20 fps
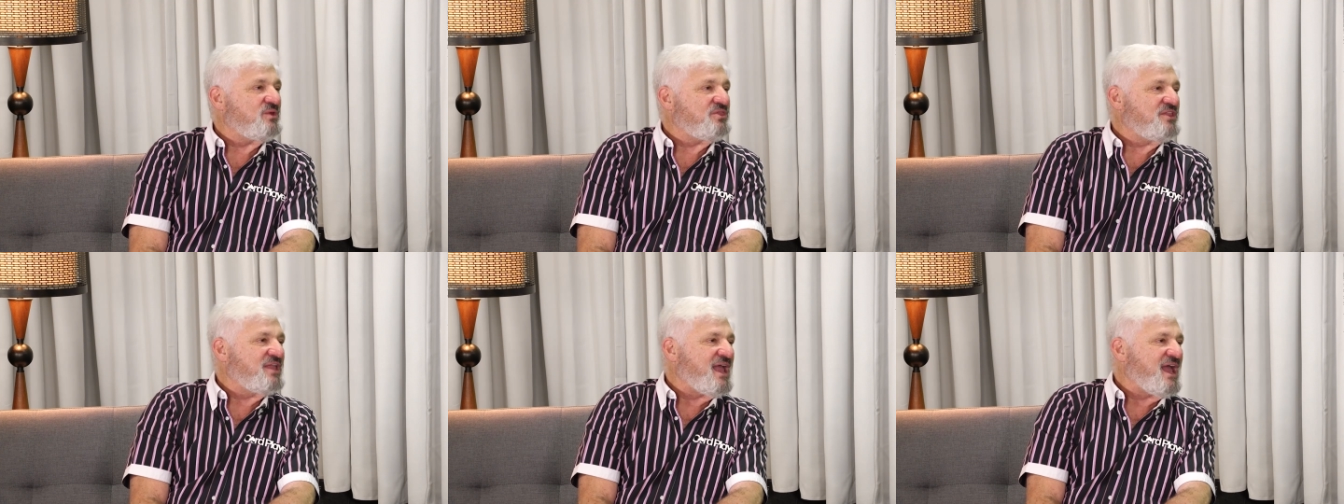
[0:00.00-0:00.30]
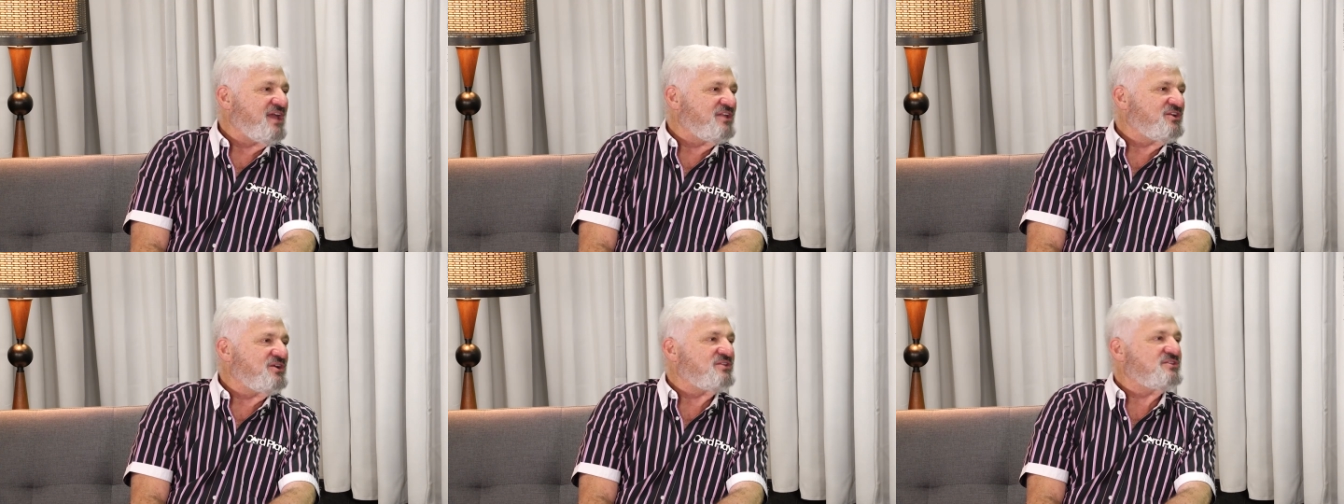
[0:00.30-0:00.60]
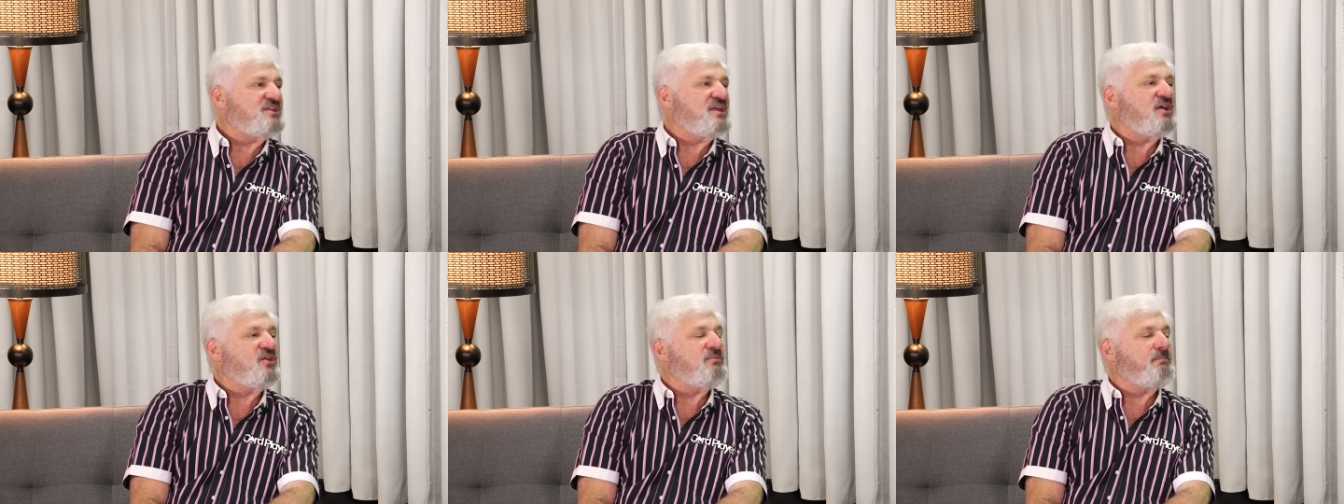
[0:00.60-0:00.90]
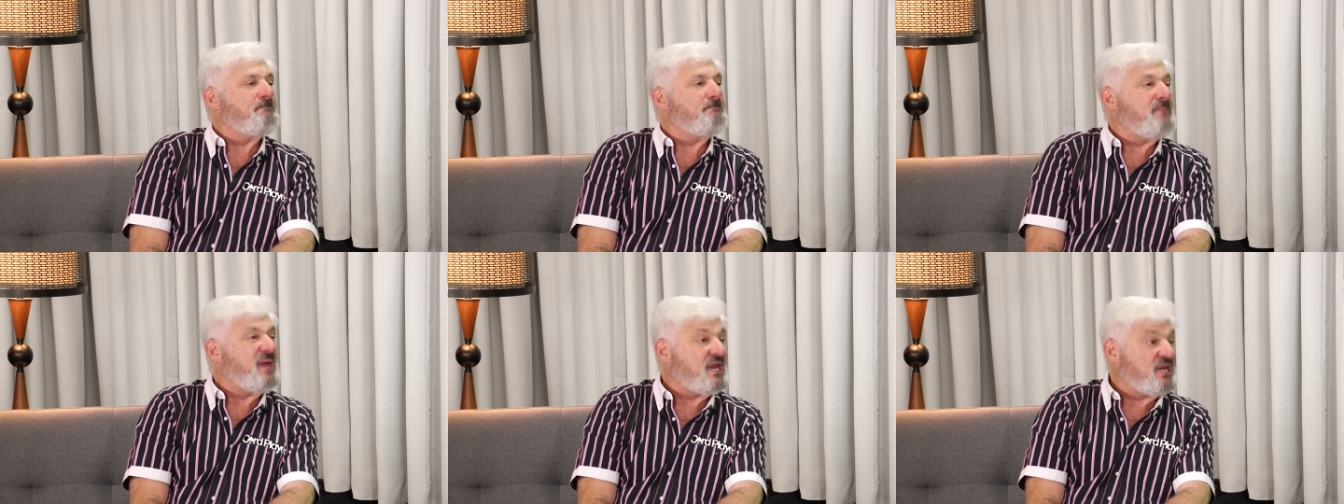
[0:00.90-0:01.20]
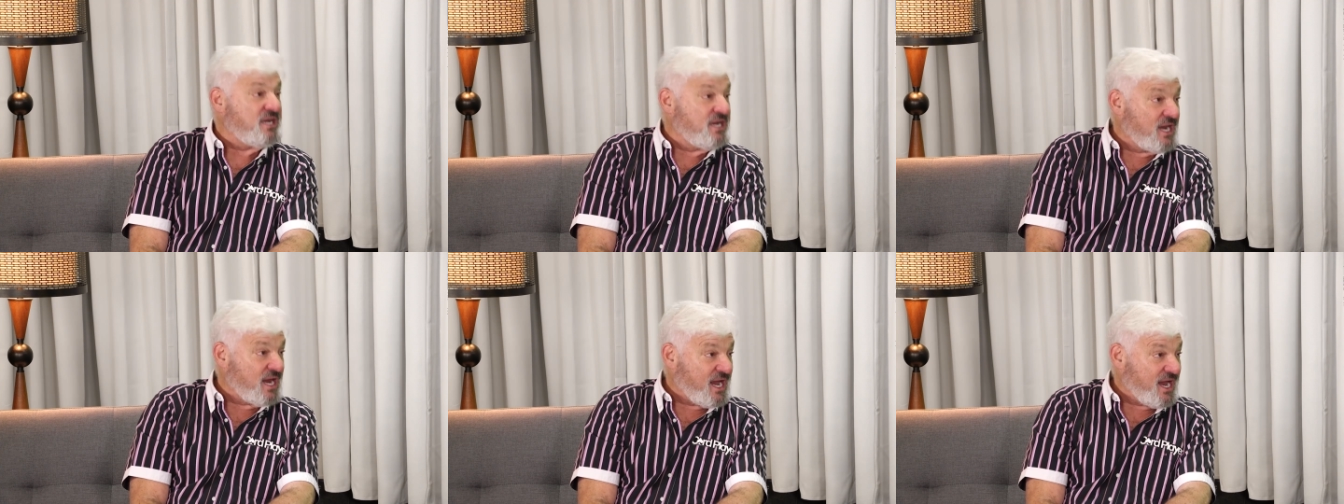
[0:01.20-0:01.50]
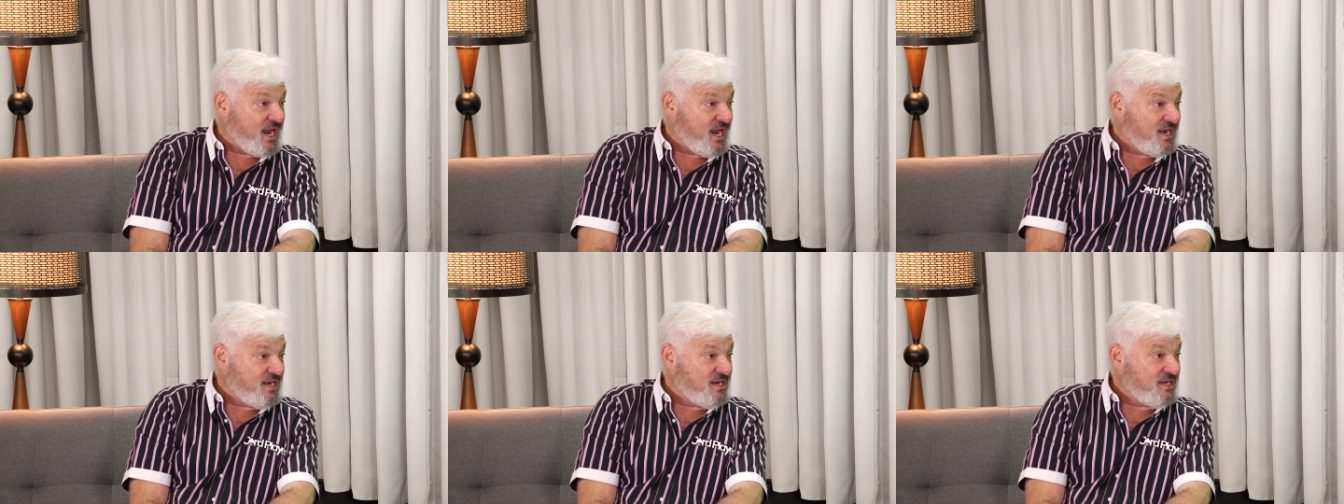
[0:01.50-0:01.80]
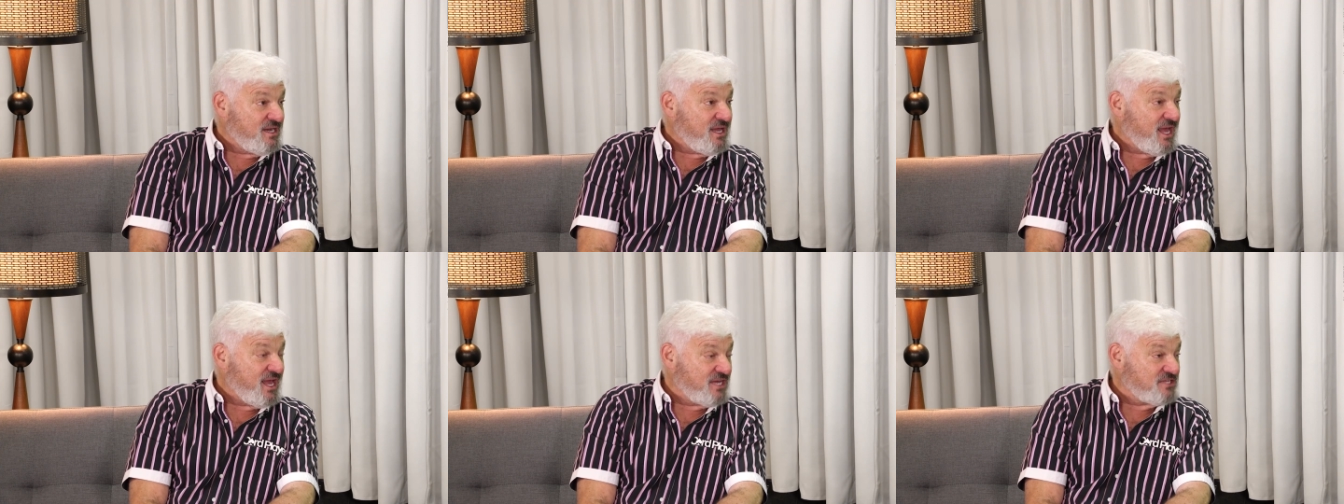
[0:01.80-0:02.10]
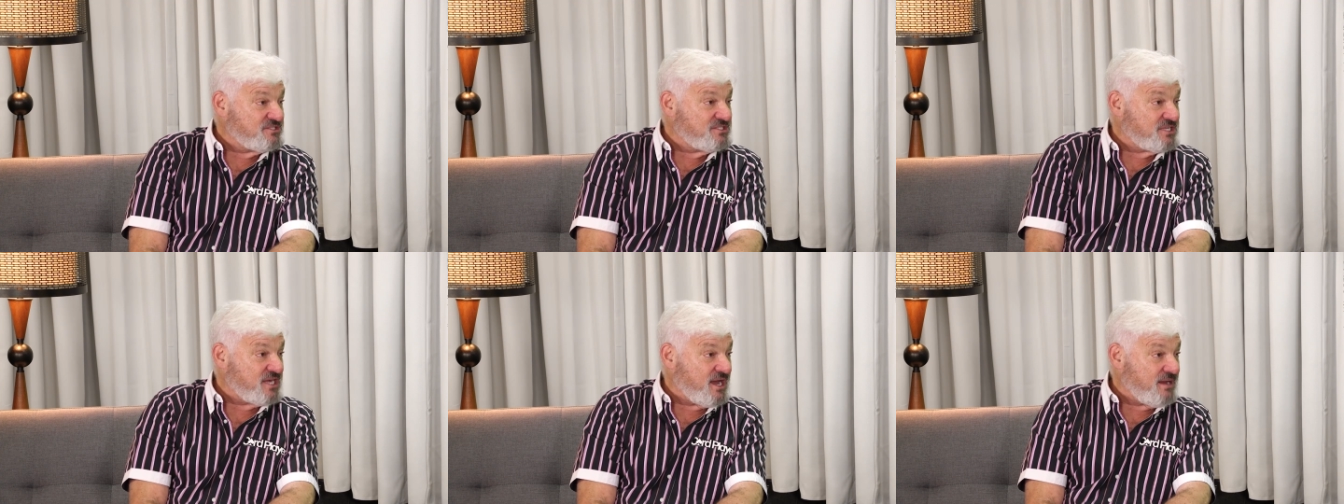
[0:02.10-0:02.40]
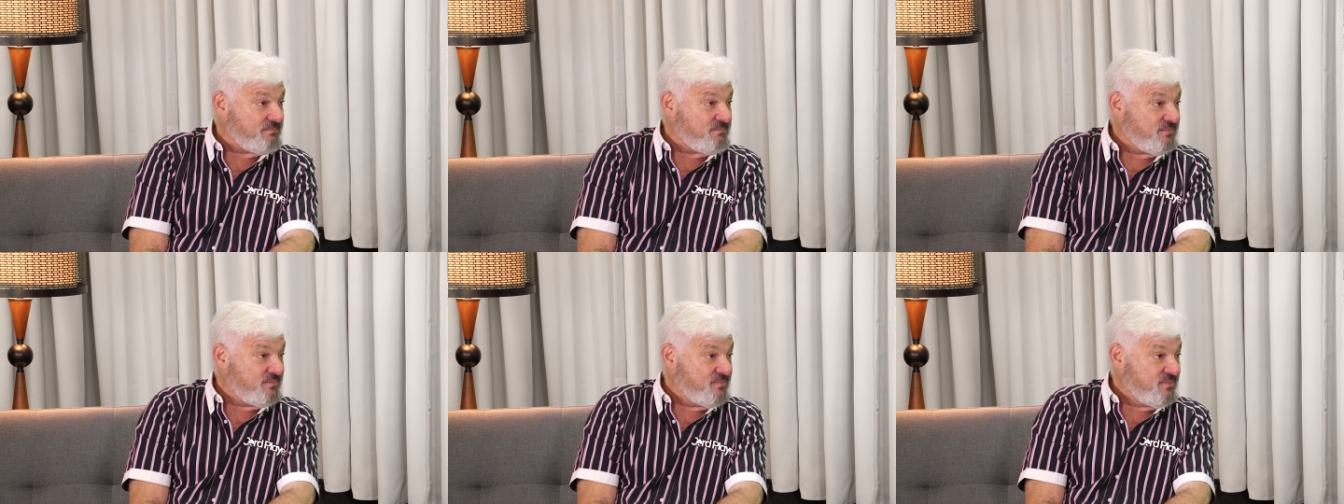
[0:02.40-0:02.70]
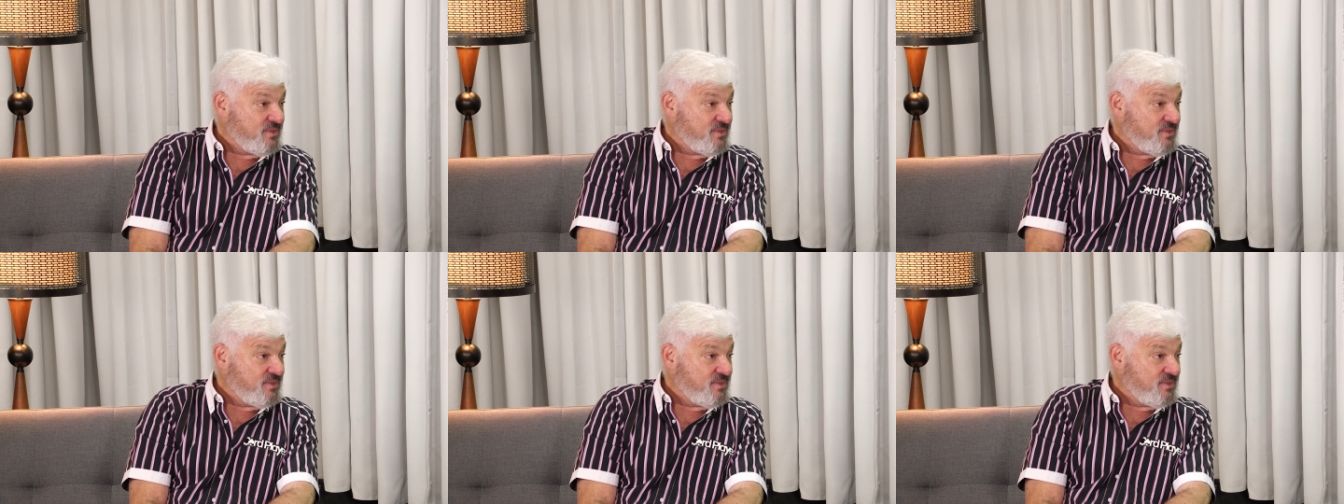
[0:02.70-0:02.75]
with Daniel till midnight, heads up.